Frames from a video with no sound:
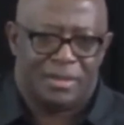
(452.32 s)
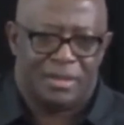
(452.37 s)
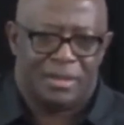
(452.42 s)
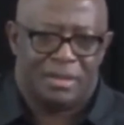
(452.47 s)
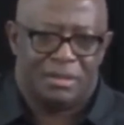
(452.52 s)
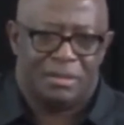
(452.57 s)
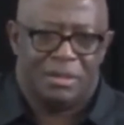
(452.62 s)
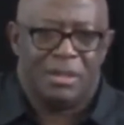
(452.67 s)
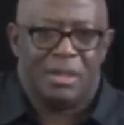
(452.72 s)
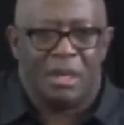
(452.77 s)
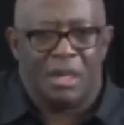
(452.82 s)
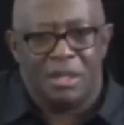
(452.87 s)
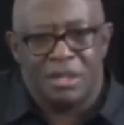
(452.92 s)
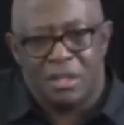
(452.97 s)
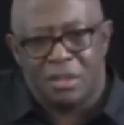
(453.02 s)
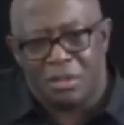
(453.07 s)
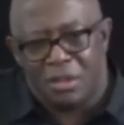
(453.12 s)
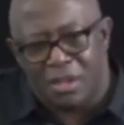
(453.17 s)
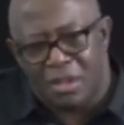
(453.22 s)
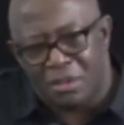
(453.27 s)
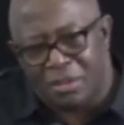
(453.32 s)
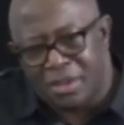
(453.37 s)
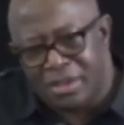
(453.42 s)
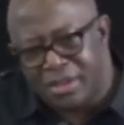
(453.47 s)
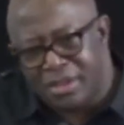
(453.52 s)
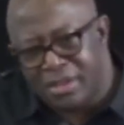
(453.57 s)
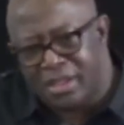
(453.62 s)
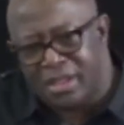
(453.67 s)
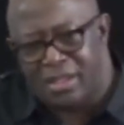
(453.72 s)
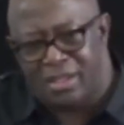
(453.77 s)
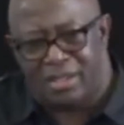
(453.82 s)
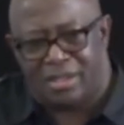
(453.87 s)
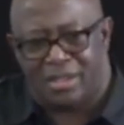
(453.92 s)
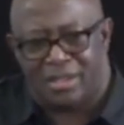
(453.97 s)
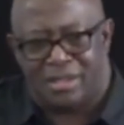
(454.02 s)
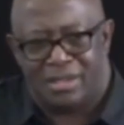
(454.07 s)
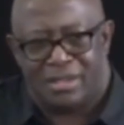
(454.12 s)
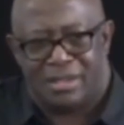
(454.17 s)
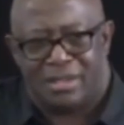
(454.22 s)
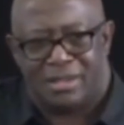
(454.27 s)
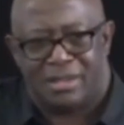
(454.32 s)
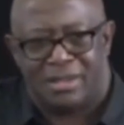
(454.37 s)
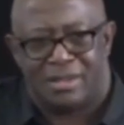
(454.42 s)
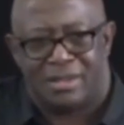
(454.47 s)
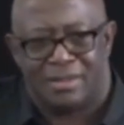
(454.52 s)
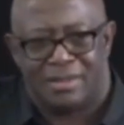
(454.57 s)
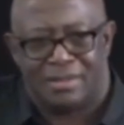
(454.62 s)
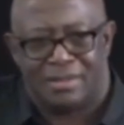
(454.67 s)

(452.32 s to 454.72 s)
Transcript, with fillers: When all you wanted was Jesus.